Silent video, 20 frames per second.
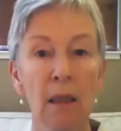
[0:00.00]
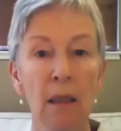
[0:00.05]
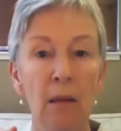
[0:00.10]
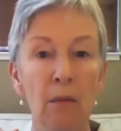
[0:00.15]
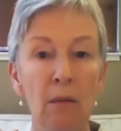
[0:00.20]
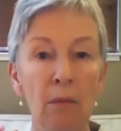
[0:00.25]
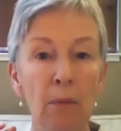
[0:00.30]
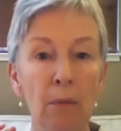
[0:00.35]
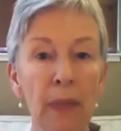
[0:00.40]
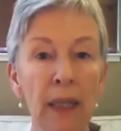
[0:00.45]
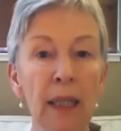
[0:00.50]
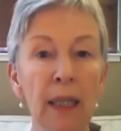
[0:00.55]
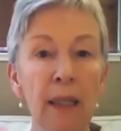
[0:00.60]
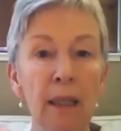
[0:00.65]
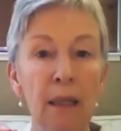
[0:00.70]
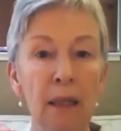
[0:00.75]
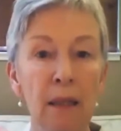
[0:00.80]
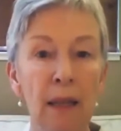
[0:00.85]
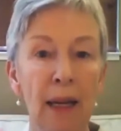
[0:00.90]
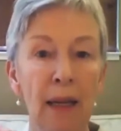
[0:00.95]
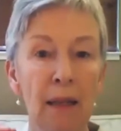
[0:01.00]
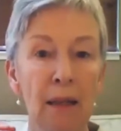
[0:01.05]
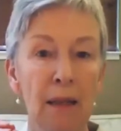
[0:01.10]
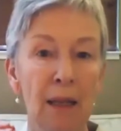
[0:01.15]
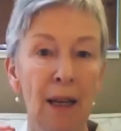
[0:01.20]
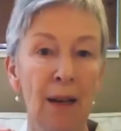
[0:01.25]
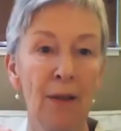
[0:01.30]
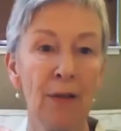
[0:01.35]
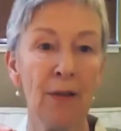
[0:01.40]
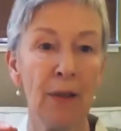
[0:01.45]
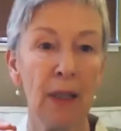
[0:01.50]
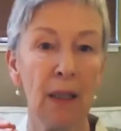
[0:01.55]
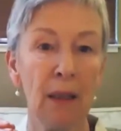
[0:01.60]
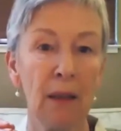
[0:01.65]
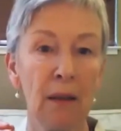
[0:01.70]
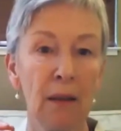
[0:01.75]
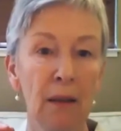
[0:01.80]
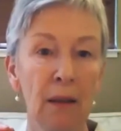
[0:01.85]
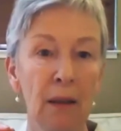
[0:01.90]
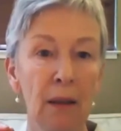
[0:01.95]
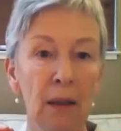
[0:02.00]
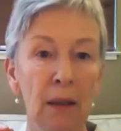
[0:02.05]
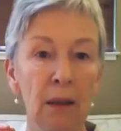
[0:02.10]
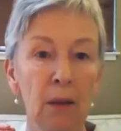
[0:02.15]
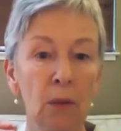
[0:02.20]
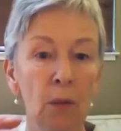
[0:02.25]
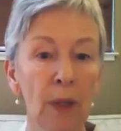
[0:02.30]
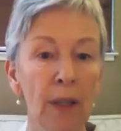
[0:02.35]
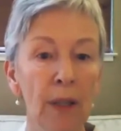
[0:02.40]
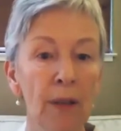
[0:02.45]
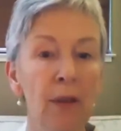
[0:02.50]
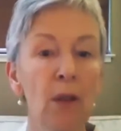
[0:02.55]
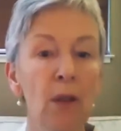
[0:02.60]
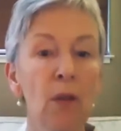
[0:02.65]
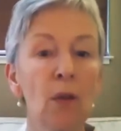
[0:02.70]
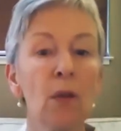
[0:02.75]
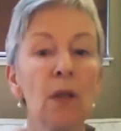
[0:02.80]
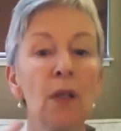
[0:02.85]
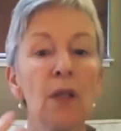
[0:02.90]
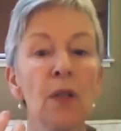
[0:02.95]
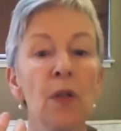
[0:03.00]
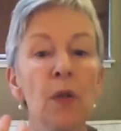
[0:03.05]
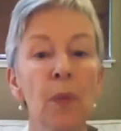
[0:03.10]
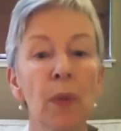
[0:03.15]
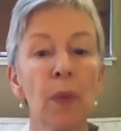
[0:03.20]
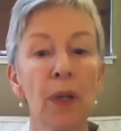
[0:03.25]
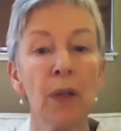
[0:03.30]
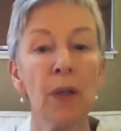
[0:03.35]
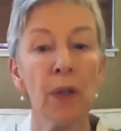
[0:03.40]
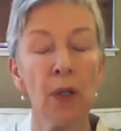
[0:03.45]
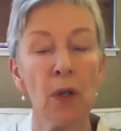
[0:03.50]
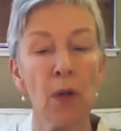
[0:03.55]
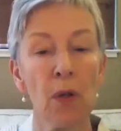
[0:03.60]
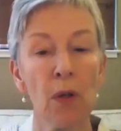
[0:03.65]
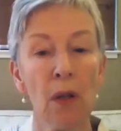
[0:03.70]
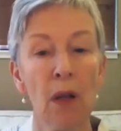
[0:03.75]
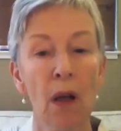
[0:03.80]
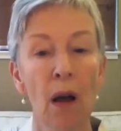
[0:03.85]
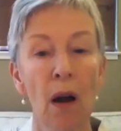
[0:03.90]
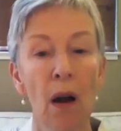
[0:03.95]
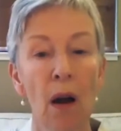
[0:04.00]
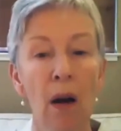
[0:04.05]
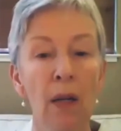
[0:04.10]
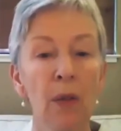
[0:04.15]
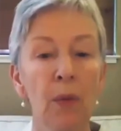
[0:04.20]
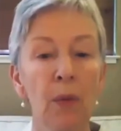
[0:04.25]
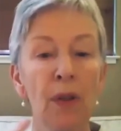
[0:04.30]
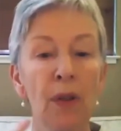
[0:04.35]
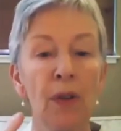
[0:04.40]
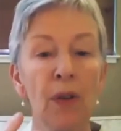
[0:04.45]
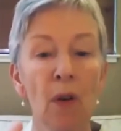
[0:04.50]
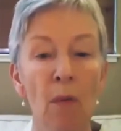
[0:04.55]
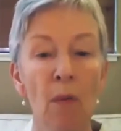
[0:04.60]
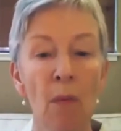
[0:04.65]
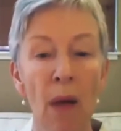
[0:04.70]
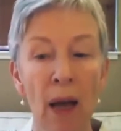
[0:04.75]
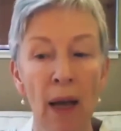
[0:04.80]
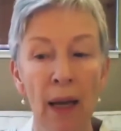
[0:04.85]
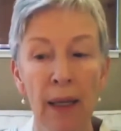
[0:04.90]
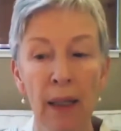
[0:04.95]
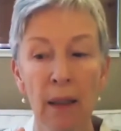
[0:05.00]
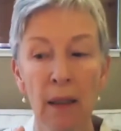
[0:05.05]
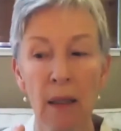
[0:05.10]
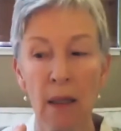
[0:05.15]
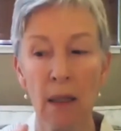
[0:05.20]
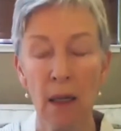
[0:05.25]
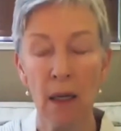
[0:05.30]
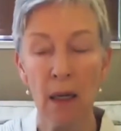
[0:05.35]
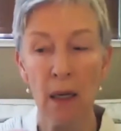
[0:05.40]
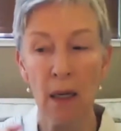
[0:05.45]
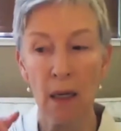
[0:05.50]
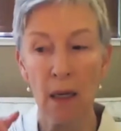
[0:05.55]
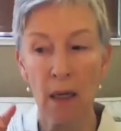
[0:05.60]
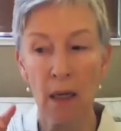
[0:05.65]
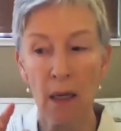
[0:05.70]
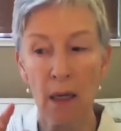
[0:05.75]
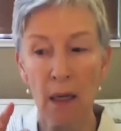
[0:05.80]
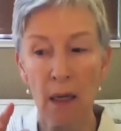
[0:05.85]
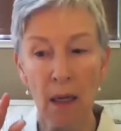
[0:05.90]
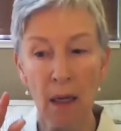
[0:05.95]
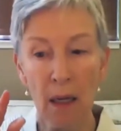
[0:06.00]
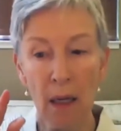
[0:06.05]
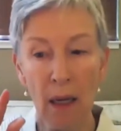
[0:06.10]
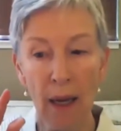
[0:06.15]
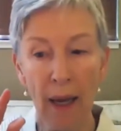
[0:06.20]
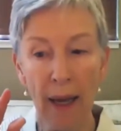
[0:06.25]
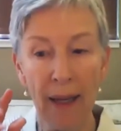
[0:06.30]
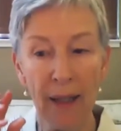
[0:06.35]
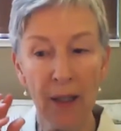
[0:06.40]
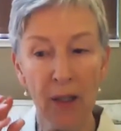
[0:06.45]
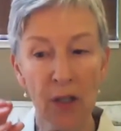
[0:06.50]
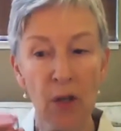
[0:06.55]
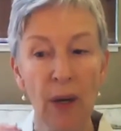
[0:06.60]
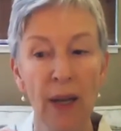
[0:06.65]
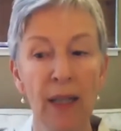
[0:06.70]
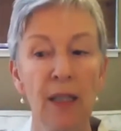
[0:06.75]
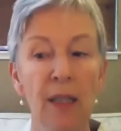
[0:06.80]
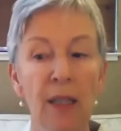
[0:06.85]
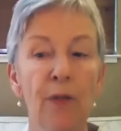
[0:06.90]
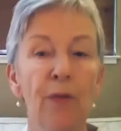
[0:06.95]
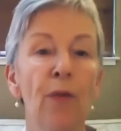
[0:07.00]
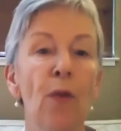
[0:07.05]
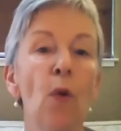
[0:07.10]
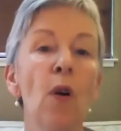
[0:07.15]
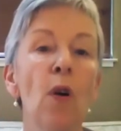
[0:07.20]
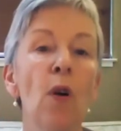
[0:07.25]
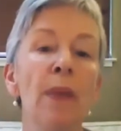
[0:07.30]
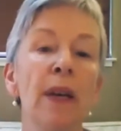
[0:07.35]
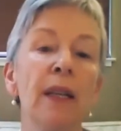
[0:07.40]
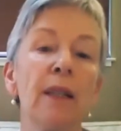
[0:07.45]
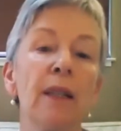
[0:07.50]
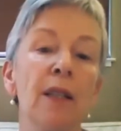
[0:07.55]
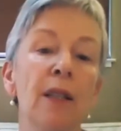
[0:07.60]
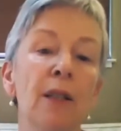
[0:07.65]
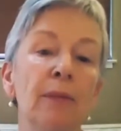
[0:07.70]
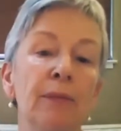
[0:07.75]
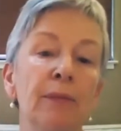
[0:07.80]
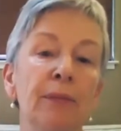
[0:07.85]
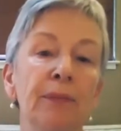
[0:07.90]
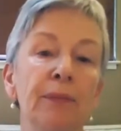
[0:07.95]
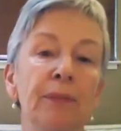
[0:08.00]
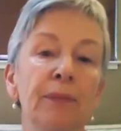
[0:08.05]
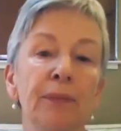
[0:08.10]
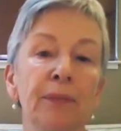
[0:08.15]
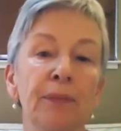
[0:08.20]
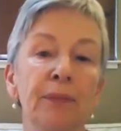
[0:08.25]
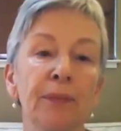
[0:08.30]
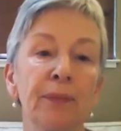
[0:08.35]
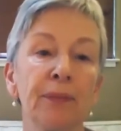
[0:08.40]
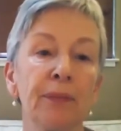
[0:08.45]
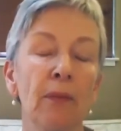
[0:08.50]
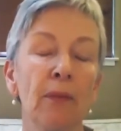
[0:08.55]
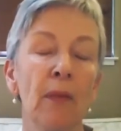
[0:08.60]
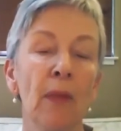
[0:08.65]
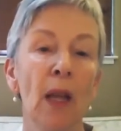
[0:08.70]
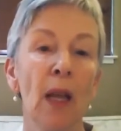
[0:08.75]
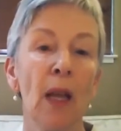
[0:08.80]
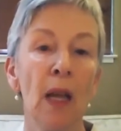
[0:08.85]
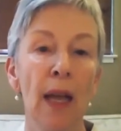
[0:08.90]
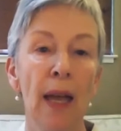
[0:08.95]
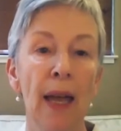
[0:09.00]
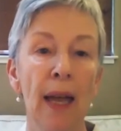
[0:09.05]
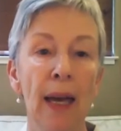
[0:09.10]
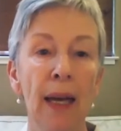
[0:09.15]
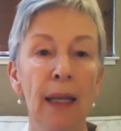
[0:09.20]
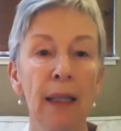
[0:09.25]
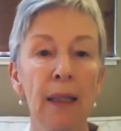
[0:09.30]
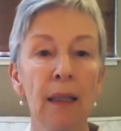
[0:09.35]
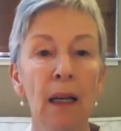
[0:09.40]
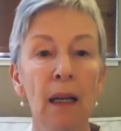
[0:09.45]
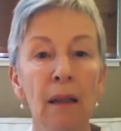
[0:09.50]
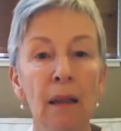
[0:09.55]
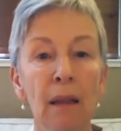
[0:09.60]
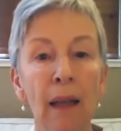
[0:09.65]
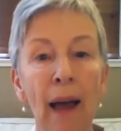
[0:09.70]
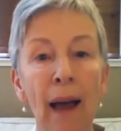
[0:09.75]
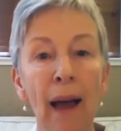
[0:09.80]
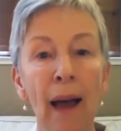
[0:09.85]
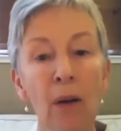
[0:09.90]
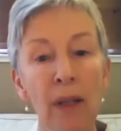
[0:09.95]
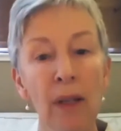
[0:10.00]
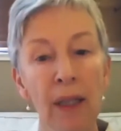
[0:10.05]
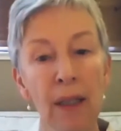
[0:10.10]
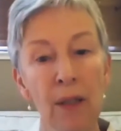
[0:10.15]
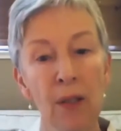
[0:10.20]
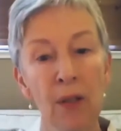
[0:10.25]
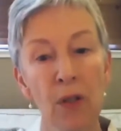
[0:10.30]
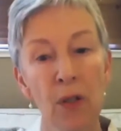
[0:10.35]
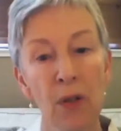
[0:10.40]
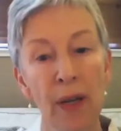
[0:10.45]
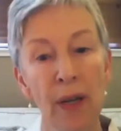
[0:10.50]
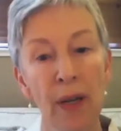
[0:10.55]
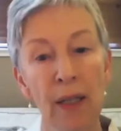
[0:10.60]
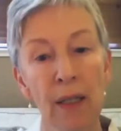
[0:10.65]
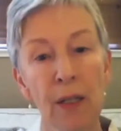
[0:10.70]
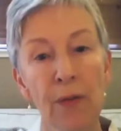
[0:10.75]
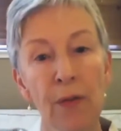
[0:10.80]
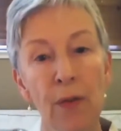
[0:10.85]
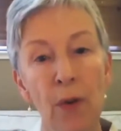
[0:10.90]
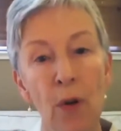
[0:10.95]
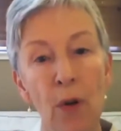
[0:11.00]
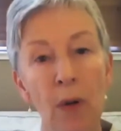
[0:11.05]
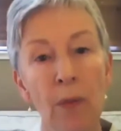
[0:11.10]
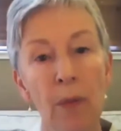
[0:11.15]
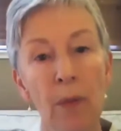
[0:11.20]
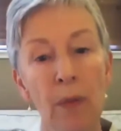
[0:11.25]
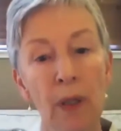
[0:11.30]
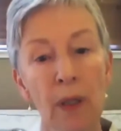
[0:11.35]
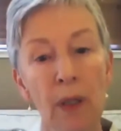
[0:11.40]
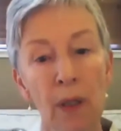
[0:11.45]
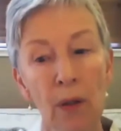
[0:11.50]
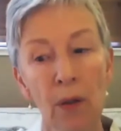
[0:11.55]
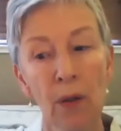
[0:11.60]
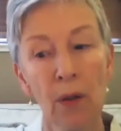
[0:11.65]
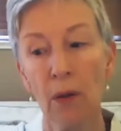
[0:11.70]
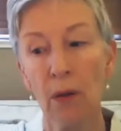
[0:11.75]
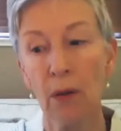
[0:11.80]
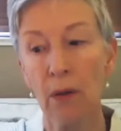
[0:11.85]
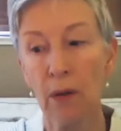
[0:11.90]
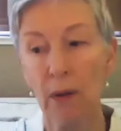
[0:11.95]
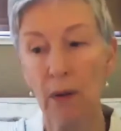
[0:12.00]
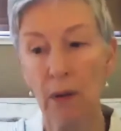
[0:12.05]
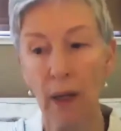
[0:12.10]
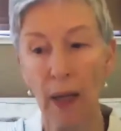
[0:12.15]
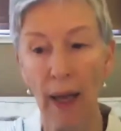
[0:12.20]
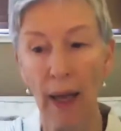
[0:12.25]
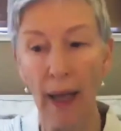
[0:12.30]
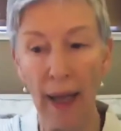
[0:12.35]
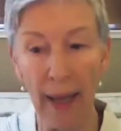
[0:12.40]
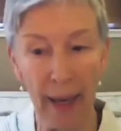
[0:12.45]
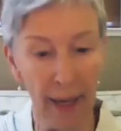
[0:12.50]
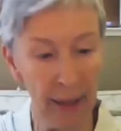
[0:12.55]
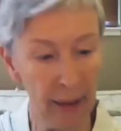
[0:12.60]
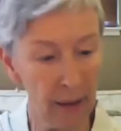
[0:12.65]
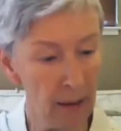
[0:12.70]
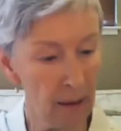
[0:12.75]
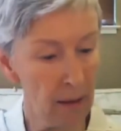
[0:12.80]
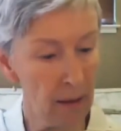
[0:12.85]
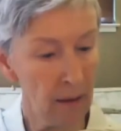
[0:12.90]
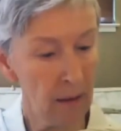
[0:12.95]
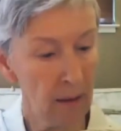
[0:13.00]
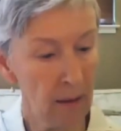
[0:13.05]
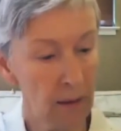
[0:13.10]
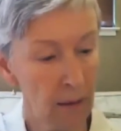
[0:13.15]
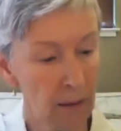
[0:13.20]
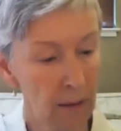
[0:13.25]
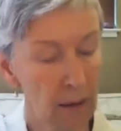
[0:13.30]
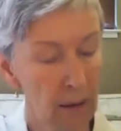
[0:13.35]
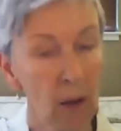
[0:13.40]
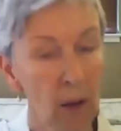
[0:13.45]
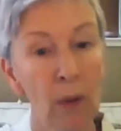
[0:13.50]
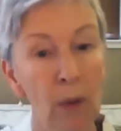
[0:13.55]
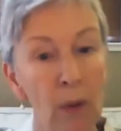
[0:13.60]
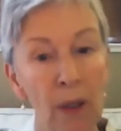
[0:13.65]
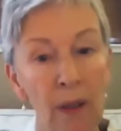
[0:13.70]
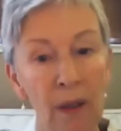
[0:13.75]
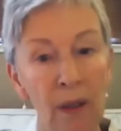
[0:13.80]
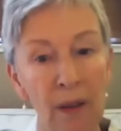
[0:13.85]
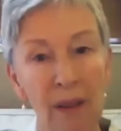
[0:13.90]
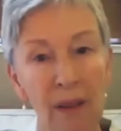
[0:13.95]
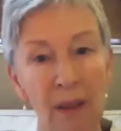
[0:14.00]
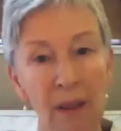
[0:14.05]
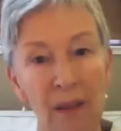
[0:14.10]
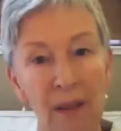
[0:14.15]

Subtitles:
Meet that suffering with your spiritual heart, with your mind, and transform it. And allow it to transform you and the world.